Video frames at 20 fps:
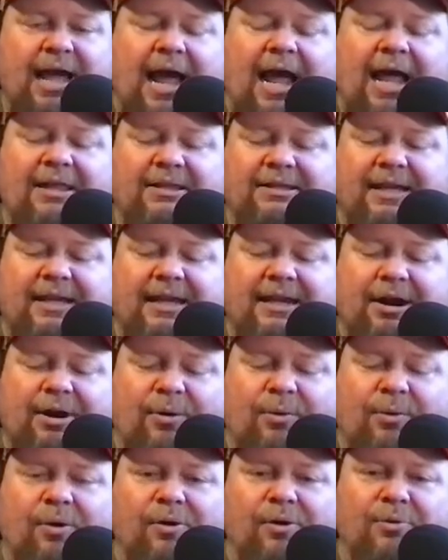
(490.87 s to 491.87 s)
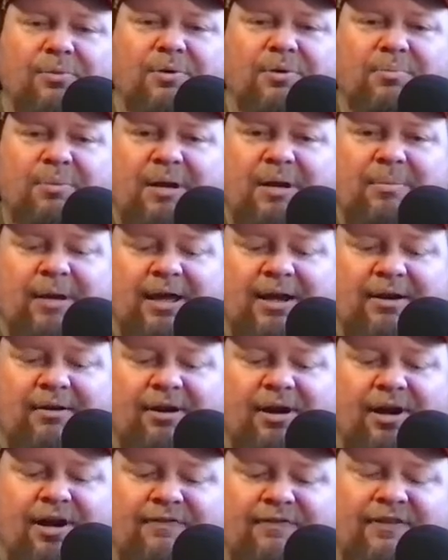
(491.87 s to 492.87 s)
I think our world would be
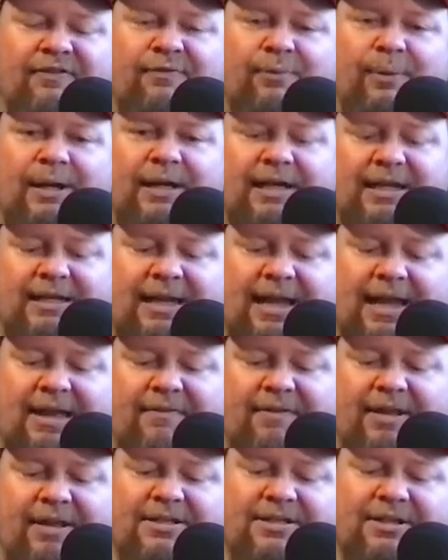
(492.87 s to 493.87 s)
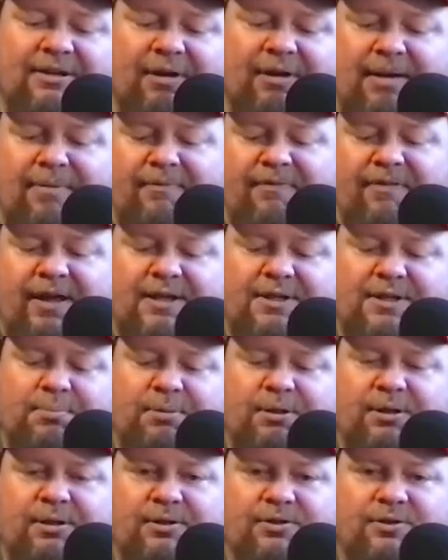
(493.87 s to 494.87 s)
better off if we didn't have Instagram,
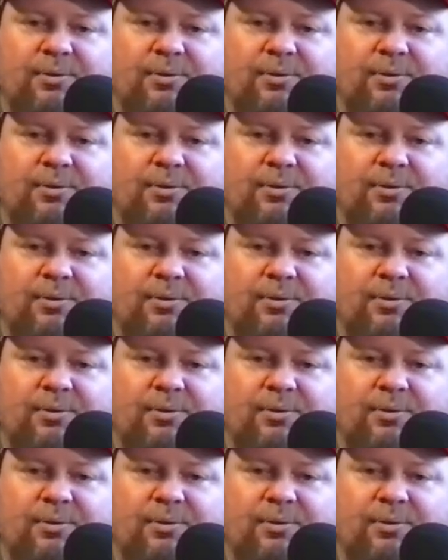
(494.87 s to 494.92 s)
Facebook,